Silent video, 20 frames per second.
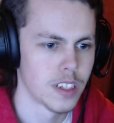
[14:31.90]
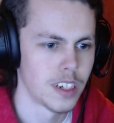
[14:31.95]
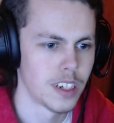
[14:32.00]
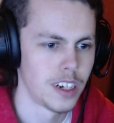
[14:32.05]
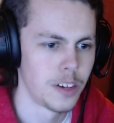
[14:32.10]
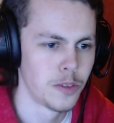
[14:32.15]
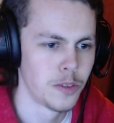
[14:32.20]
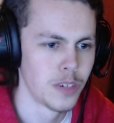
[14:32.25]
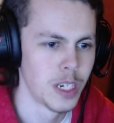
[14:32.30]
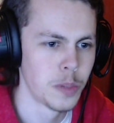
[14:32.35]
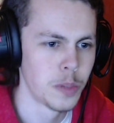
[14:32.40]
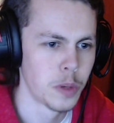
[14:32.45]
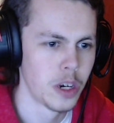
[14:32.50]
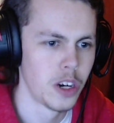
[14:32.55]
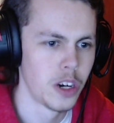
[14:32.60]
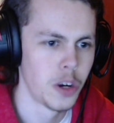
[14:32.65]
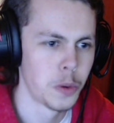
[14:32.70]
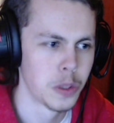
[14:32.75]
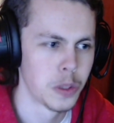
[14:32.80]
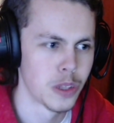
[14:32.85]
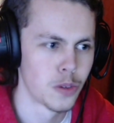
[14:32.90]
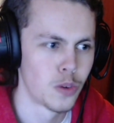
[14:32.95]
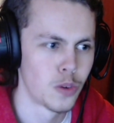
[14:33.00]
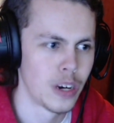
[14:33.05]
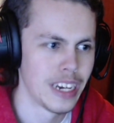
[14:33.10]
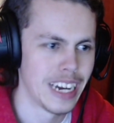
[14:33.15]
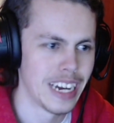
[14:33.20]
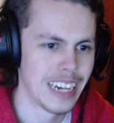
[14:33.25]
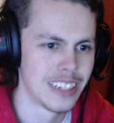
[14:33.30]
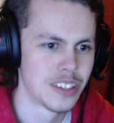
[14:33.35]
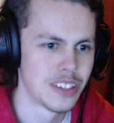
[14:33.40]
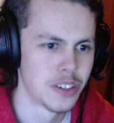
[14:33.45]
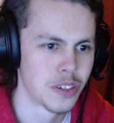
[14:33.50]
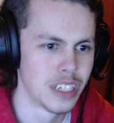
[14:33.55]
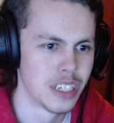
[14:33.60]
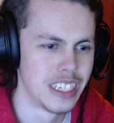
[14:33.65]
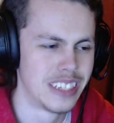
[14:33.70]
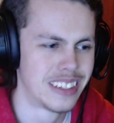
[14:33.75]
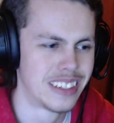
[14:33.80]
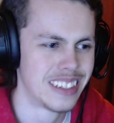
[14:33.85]
I really want to know what the right answer
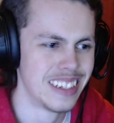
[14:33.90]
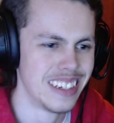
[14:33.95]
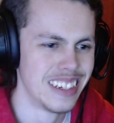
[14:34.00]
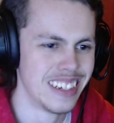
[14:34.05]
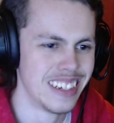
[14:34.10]
is.